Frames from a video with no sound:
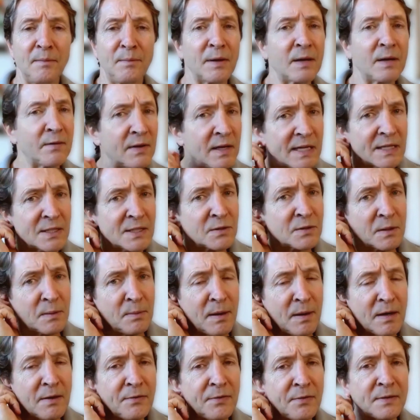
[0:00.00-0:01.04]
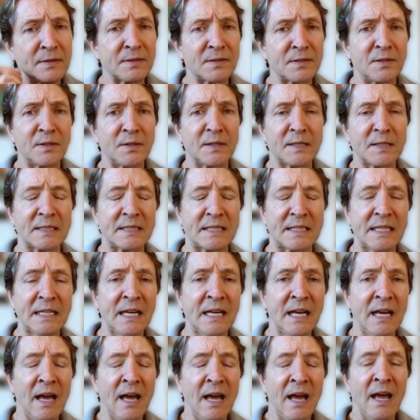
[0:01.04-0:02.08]
Bit of a history buff, as you can
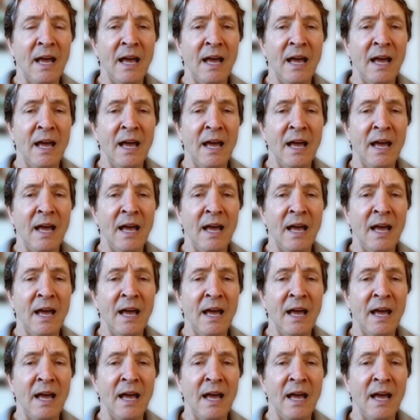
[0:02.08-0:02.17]
see.